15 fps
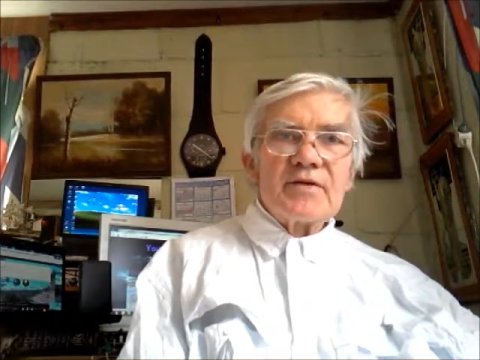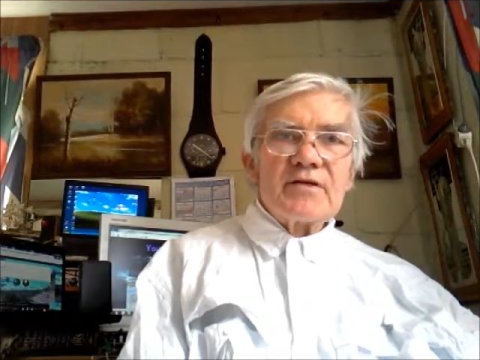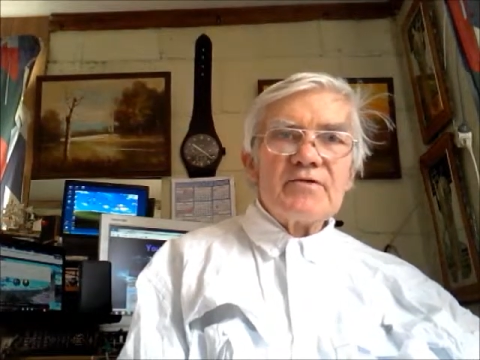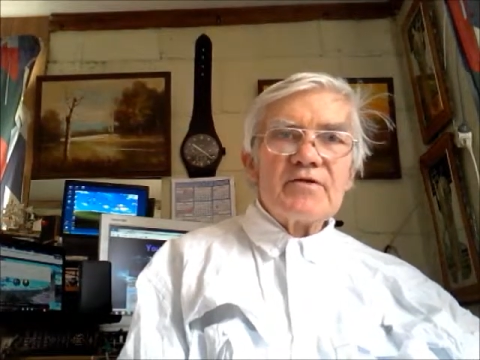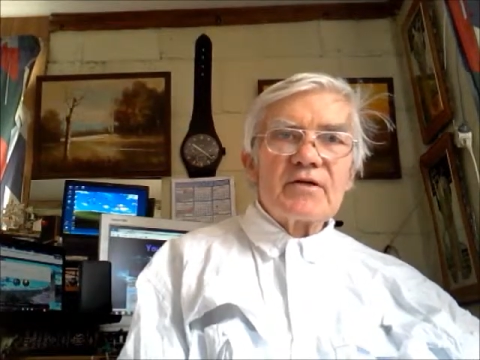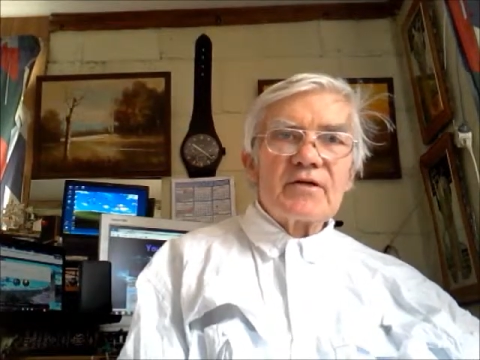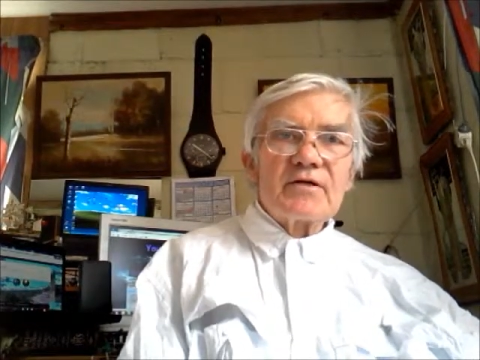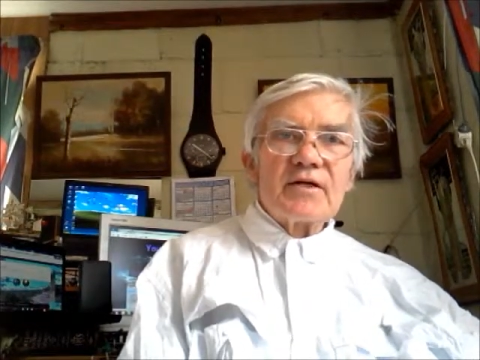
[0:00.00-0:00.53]

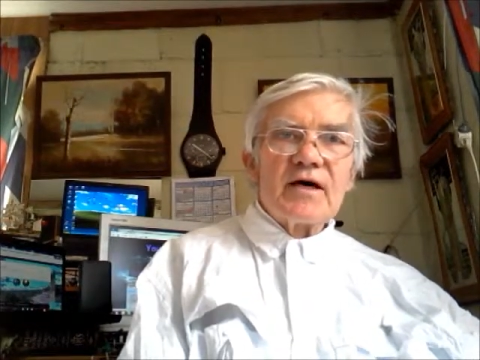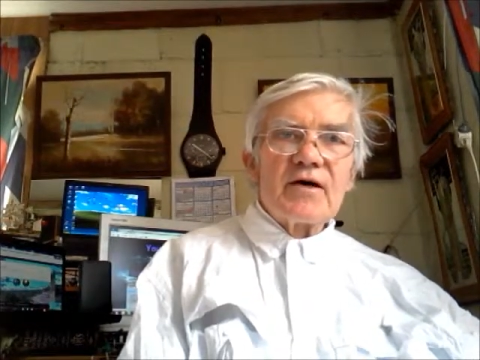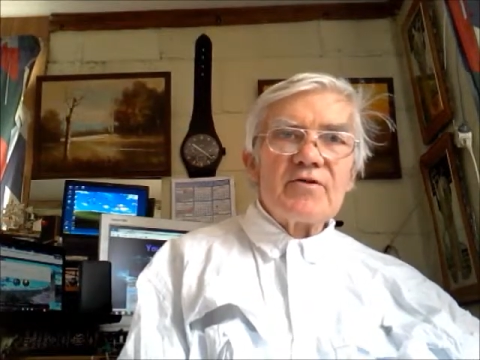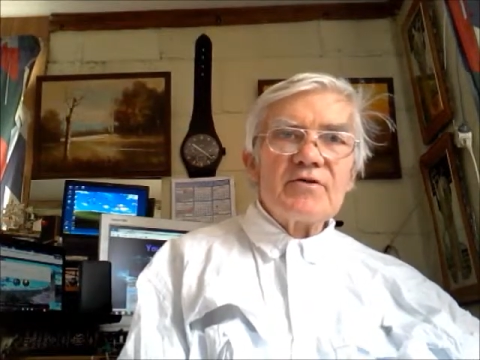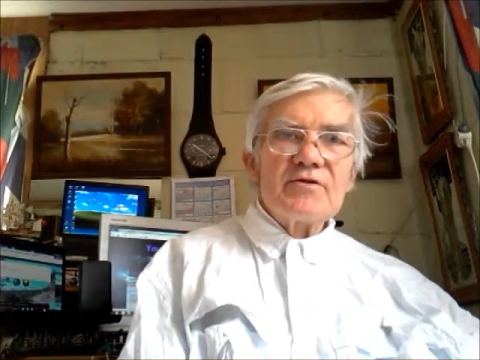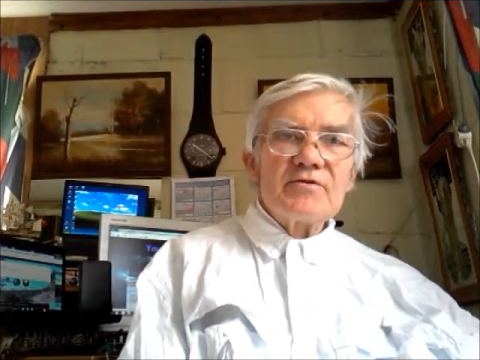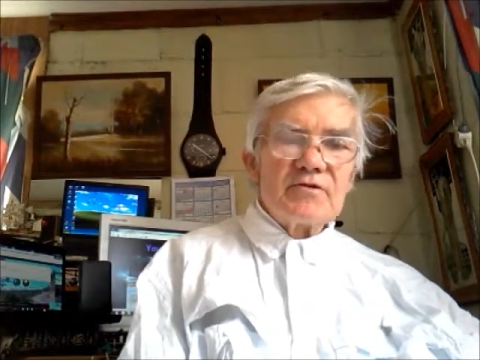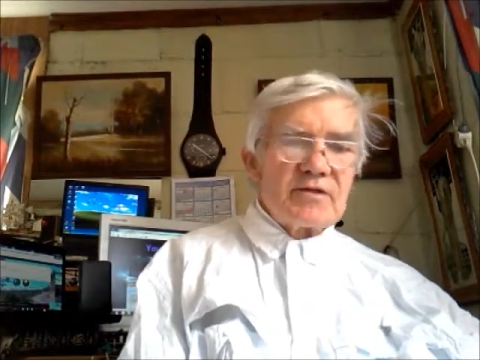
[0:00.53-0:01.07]
you can know
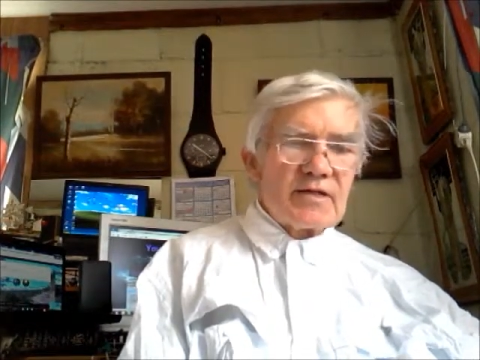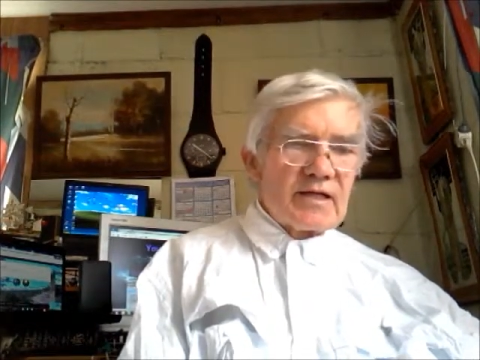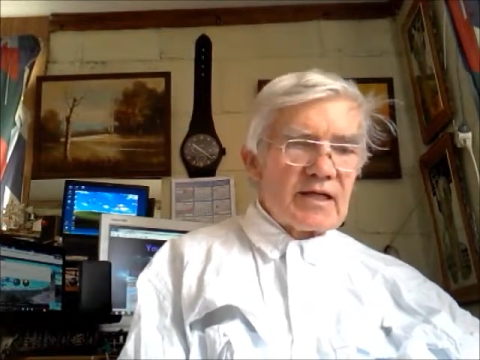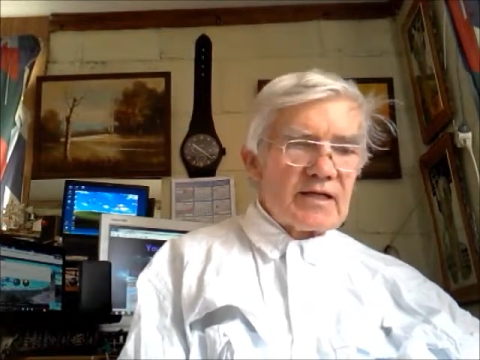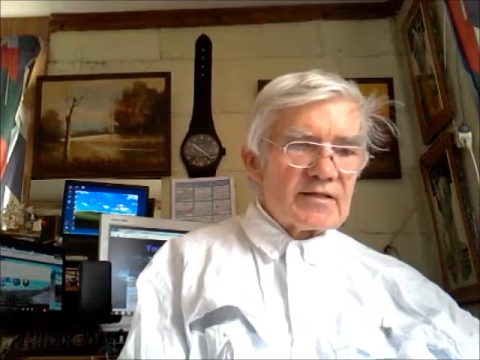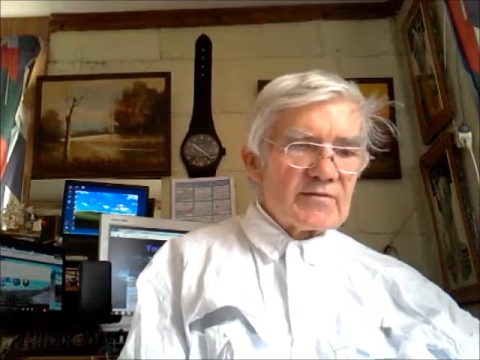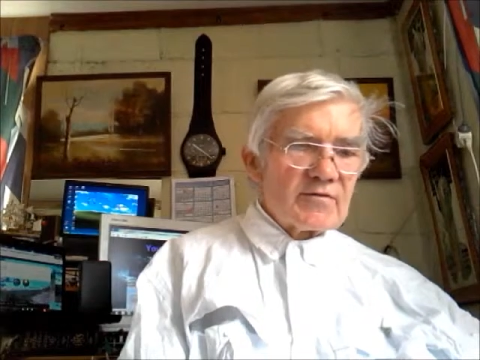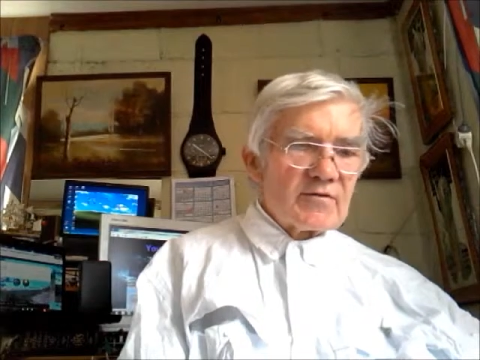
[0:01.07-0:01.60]
you're in the
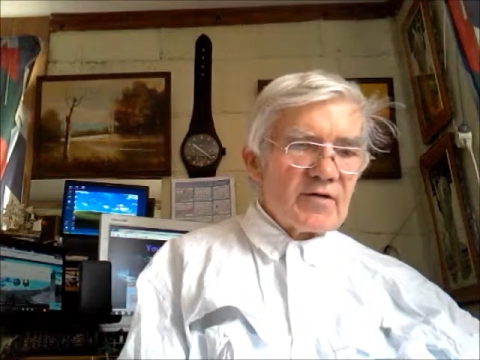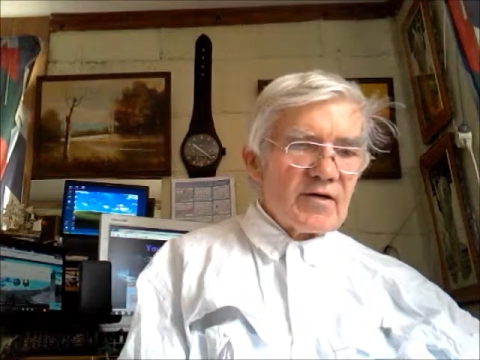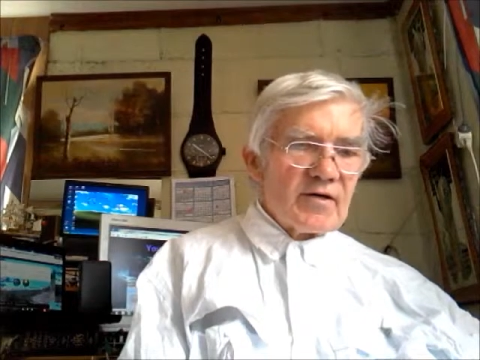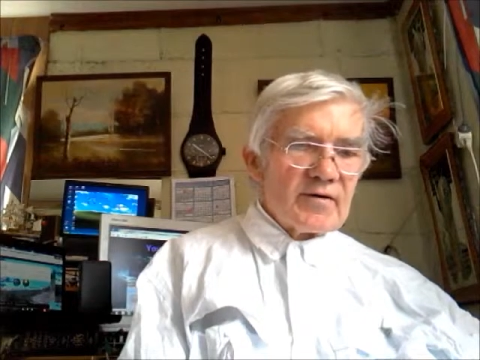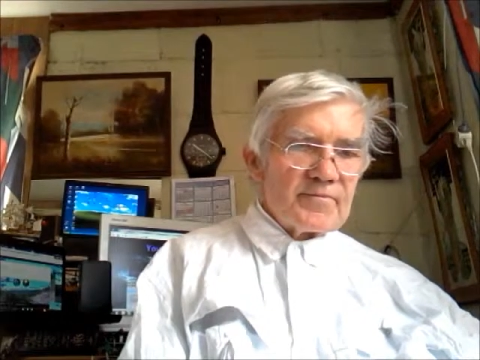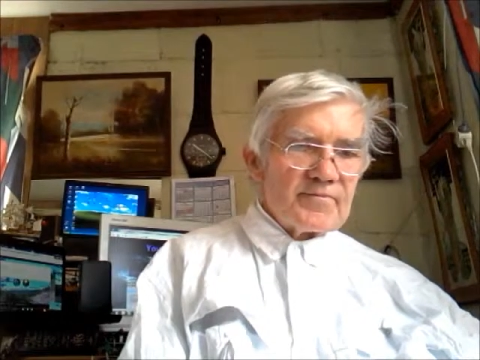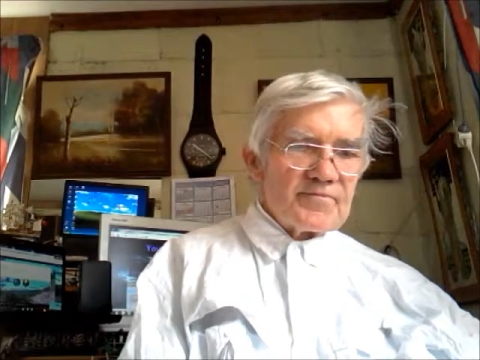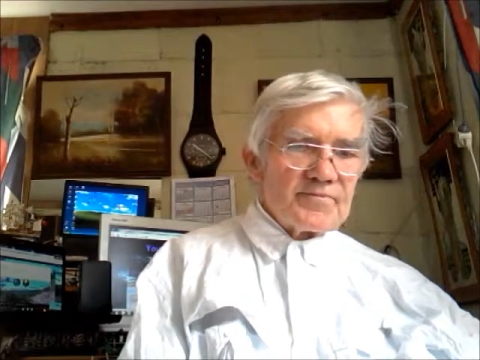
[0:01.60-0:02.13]
kingdom of
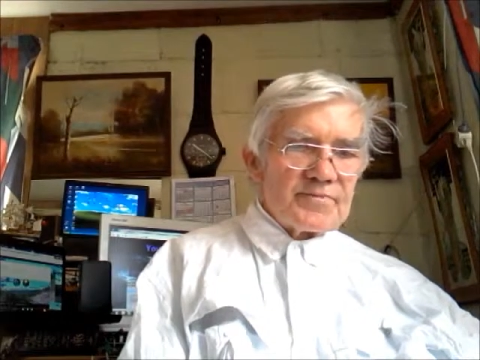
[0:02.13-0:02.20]
God.